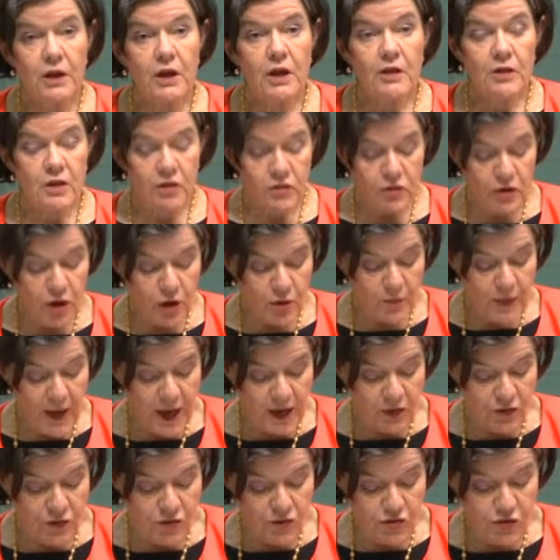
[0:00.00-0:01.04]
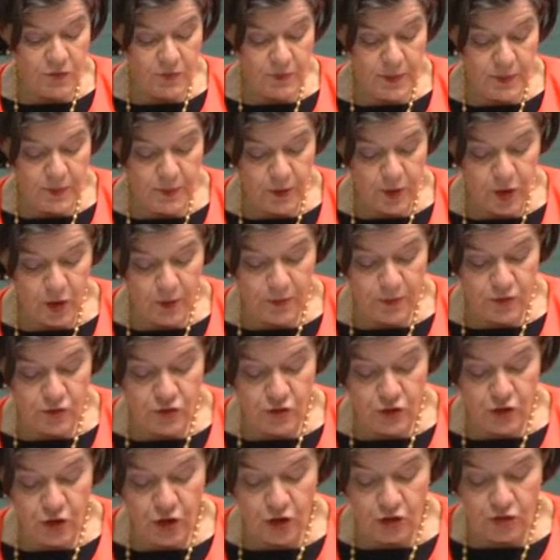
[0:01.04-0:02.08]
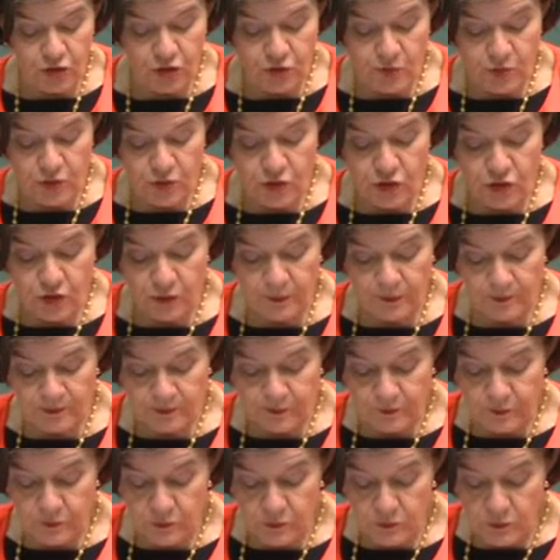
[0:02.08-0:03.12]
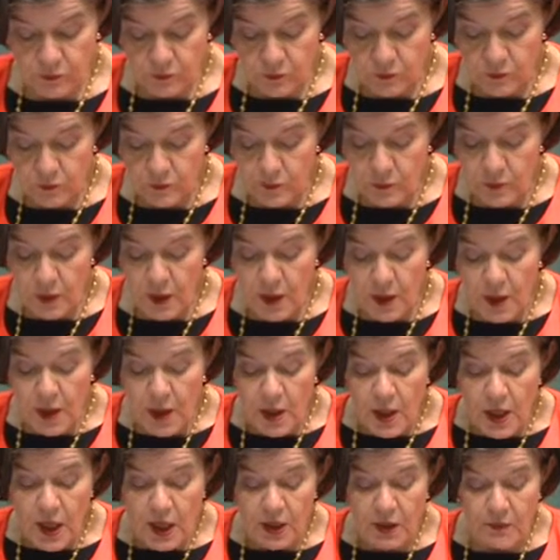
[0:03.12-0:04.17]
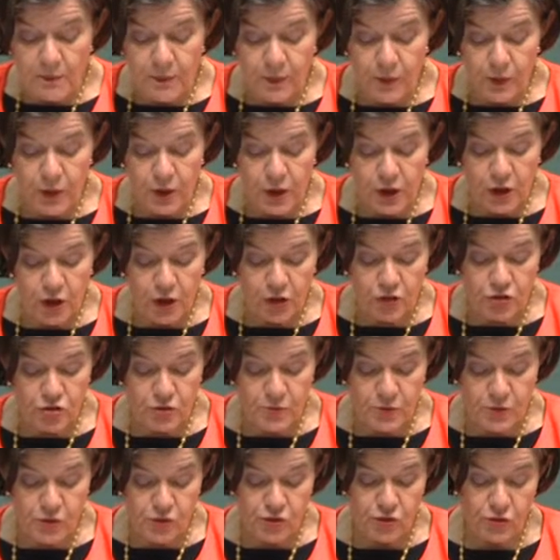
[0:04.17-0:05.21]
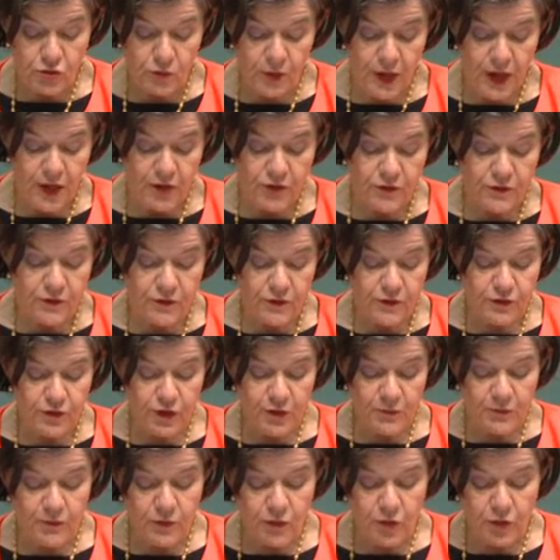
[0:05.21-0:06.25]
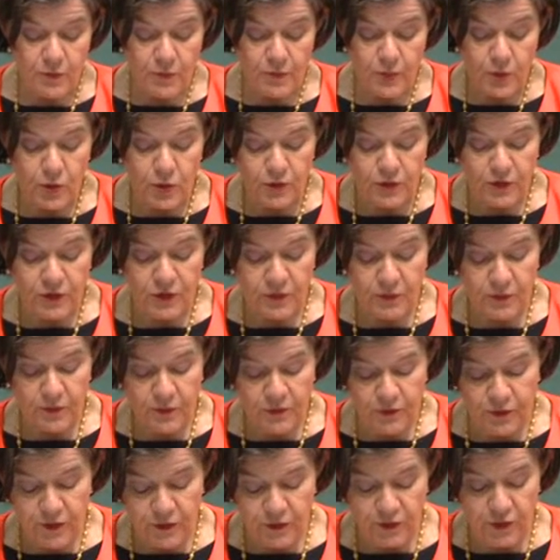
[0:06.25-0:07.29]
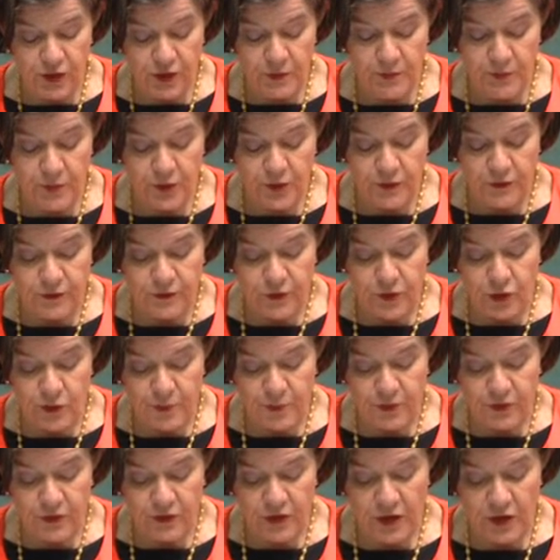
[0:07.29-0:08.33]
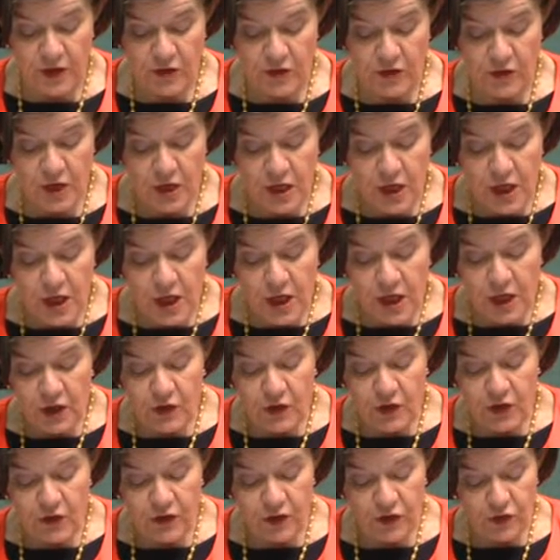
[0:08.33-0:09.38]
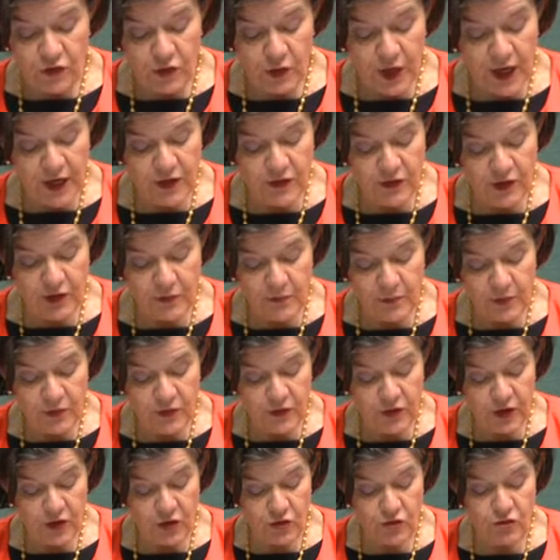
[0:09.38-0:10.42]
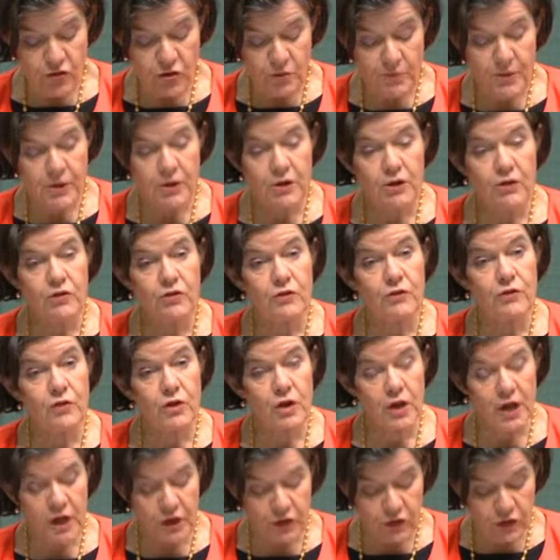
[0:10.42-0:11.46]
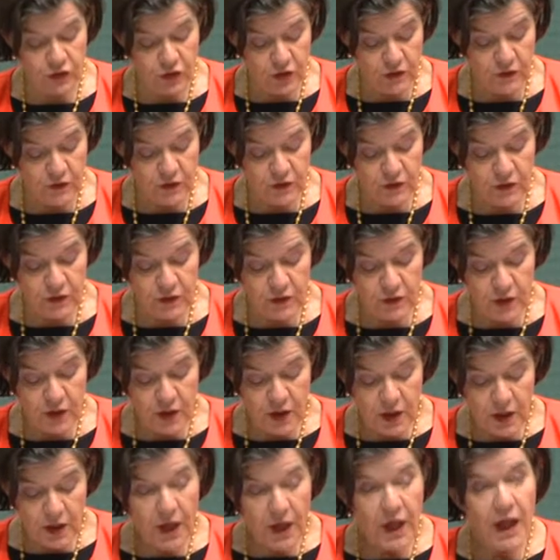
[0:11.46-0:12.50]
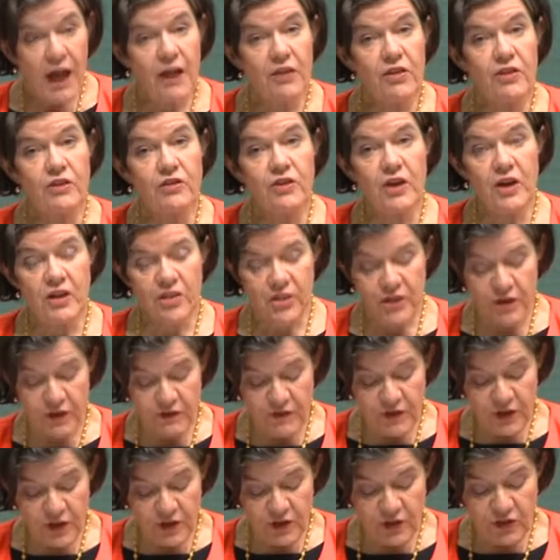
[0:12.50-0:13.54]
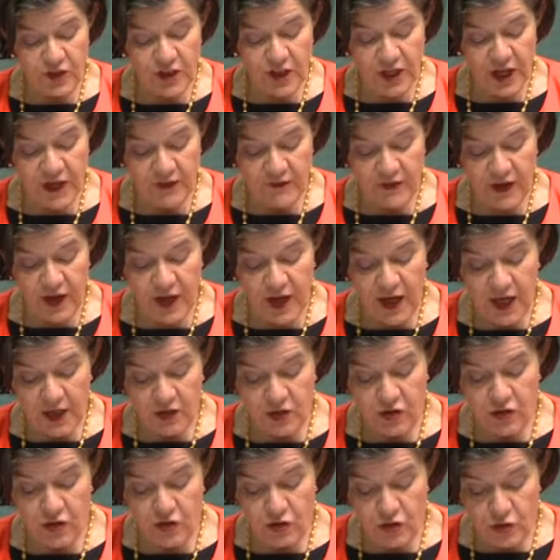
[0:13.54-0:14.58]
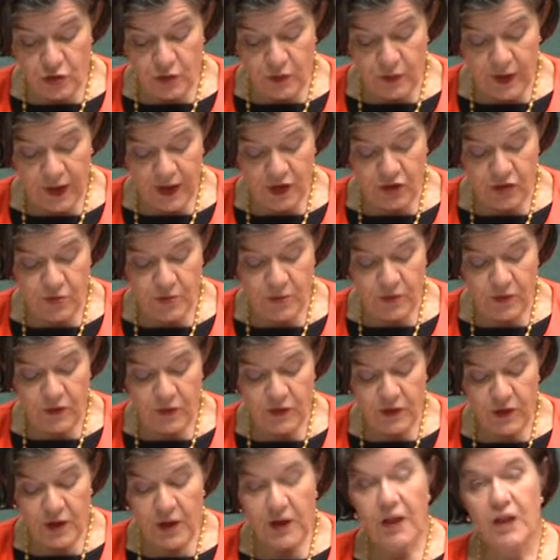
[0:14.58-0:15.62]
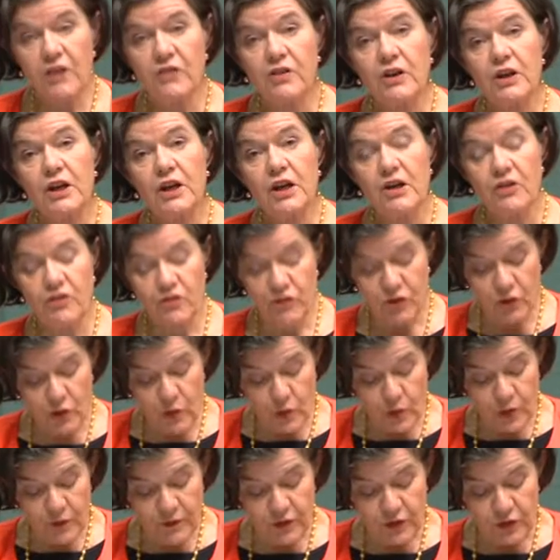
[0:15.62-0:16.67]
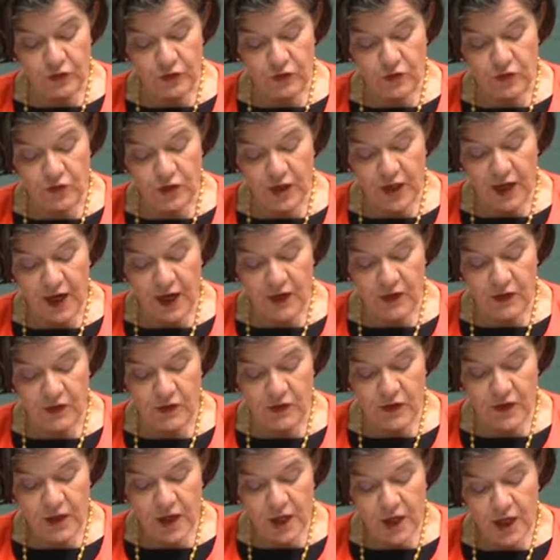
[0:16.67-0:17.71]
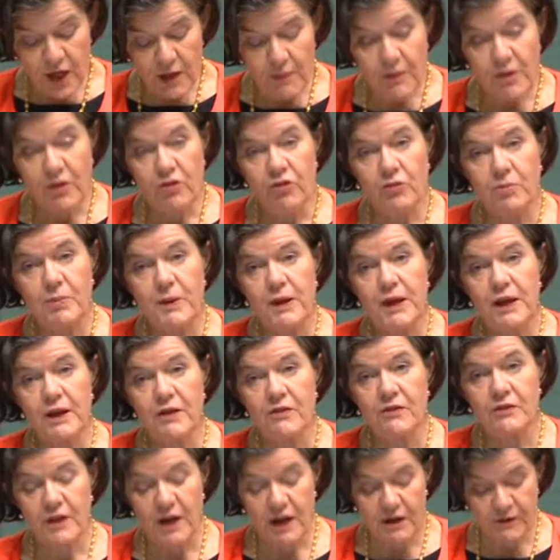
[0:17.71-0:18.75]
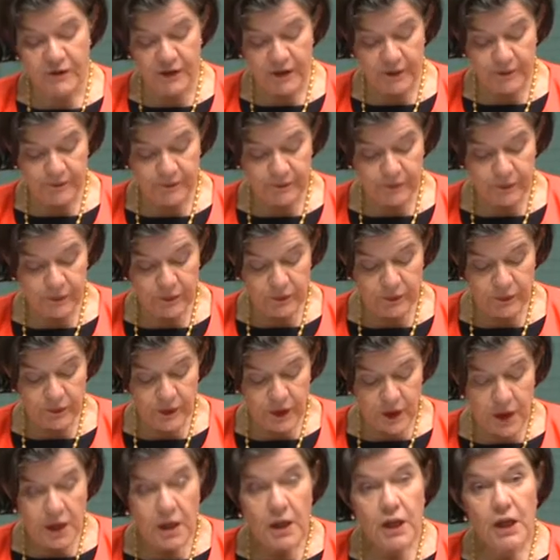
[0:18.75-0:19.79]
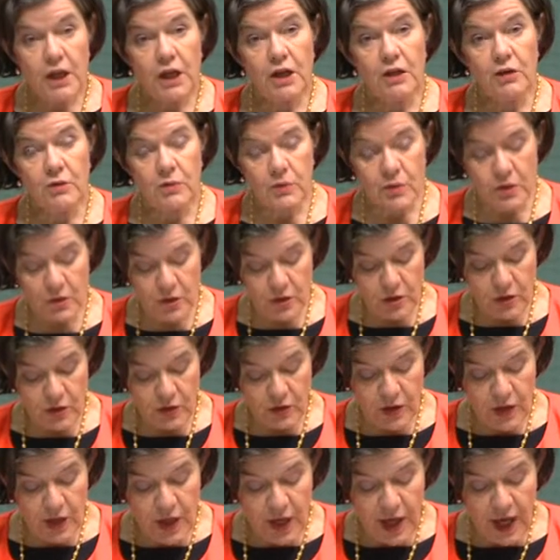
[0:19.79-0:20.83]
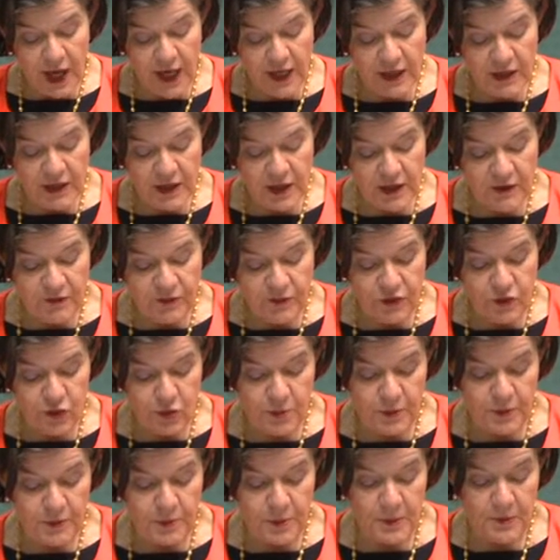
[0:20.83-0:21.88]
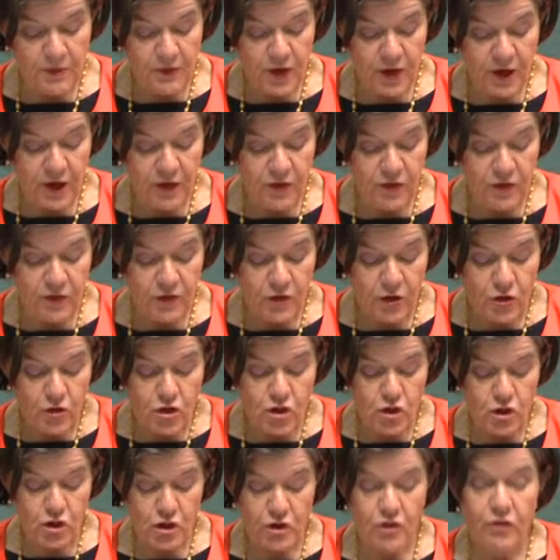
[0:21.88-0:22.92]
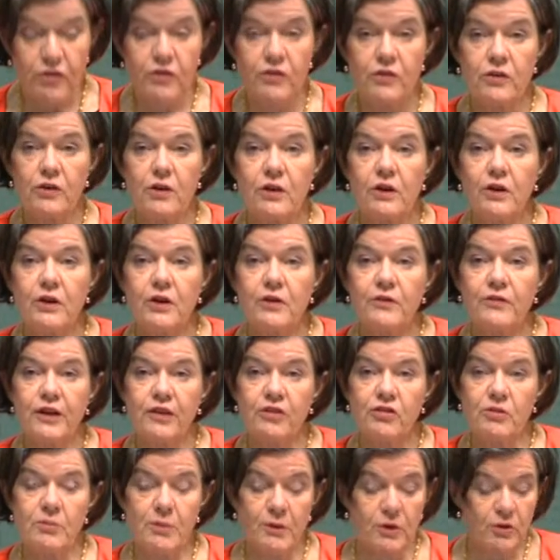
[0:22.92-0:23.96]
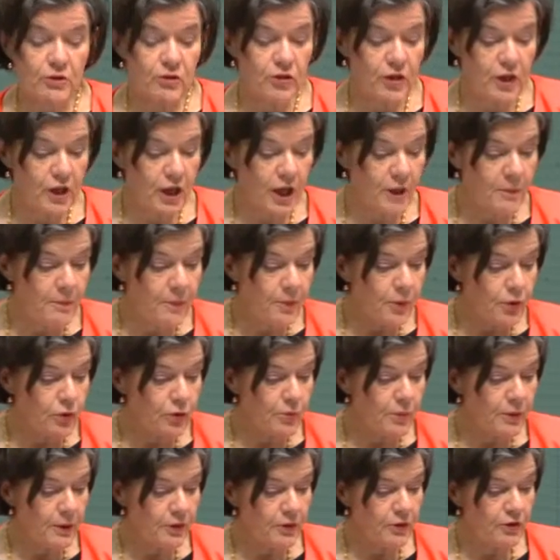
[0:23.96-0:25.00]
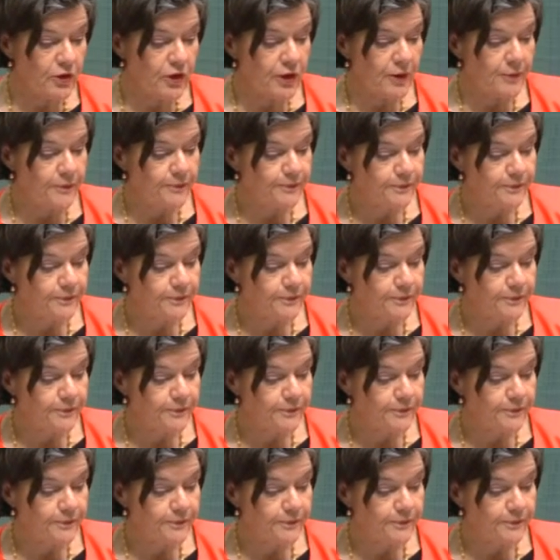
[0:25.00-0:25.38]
There's no mandatory member contribution. An employer contribution rate of 15.4%, increasing to 18% during periods of warlike service, and the death and invalidity cover under the new arrangements is at least equivalent to the current MSBS cover. In a word, ADF Super provides choice, flexibility and portability.